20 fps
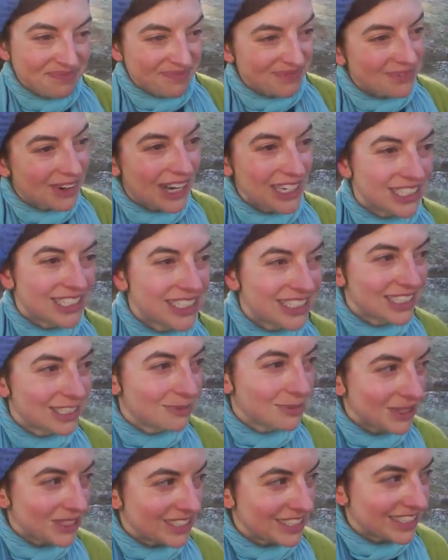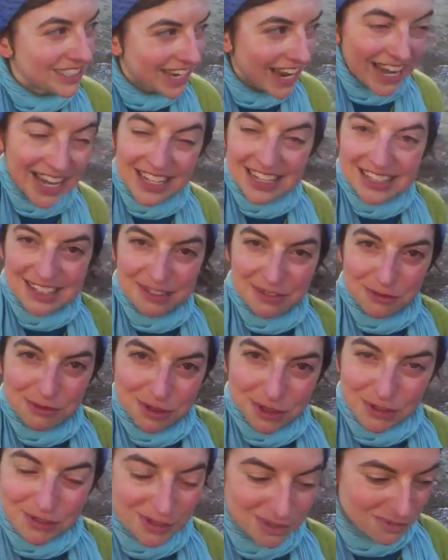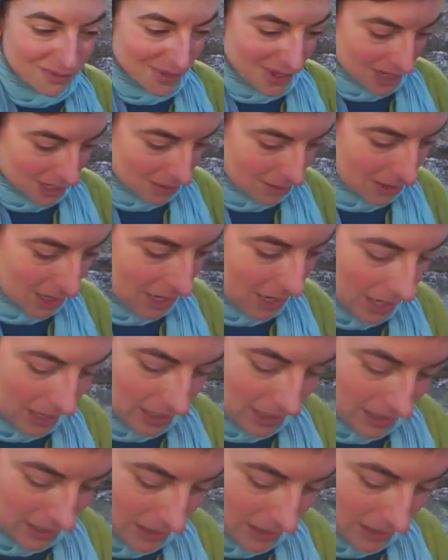watching this person dance from far away.